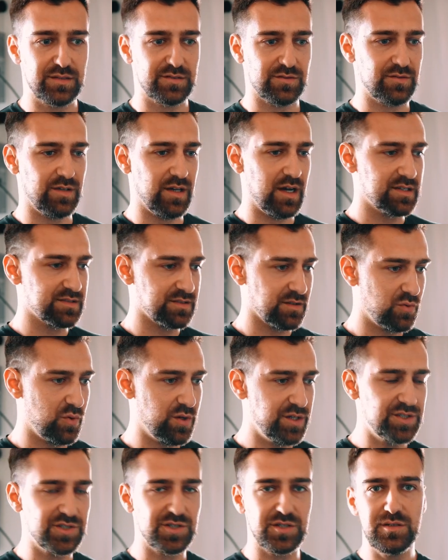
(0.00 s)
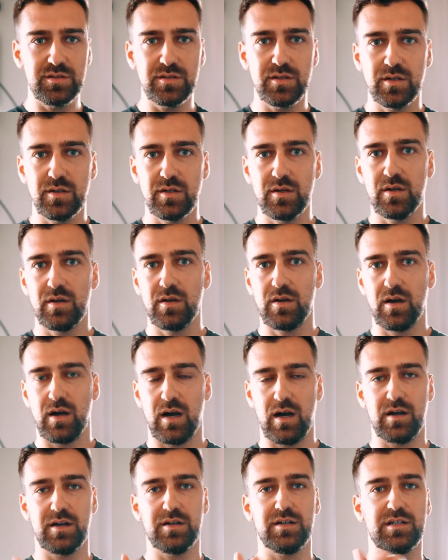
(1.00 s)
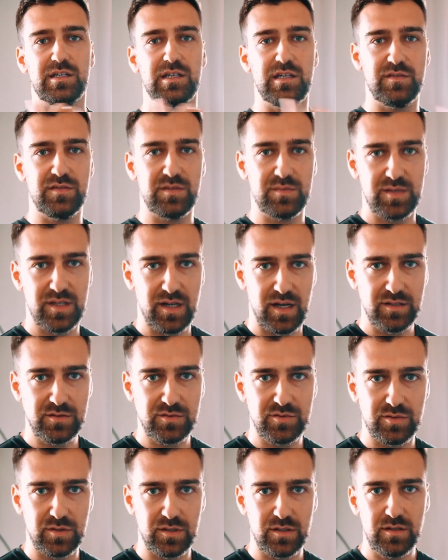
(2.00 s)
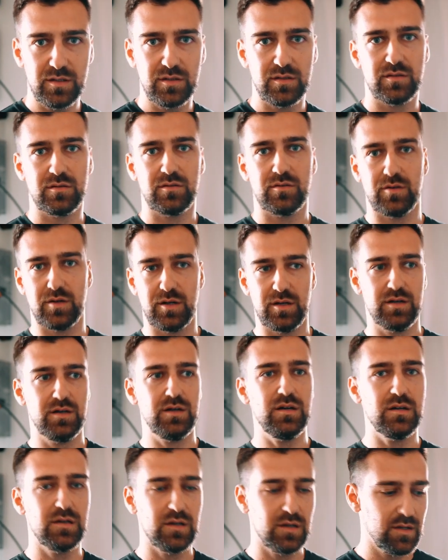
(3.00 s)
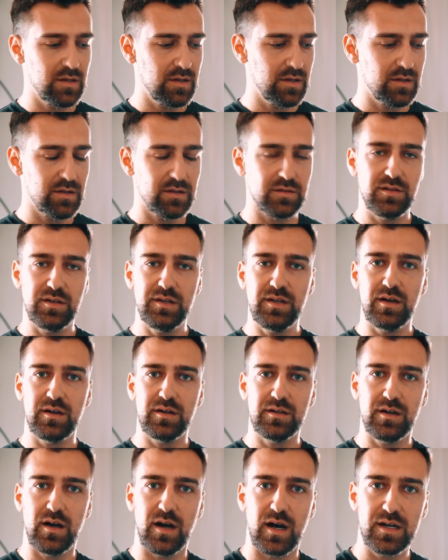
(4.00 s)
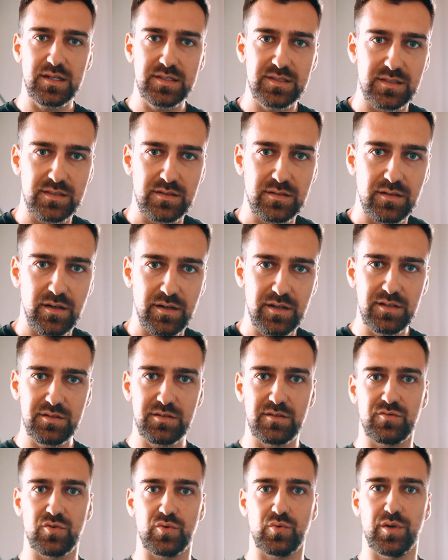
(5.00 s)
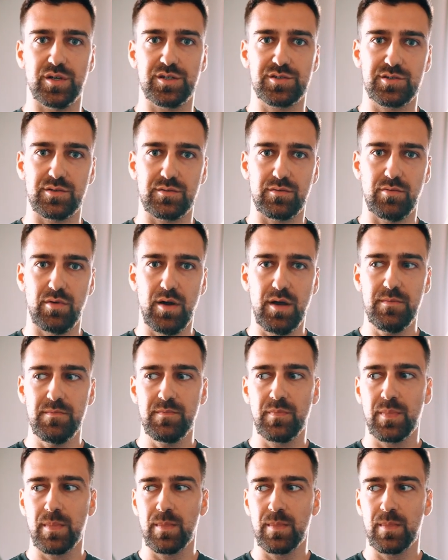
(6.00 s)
So they ask the question, I'm gonna give him the answer or her, then I'm gonna ask an interview question, right?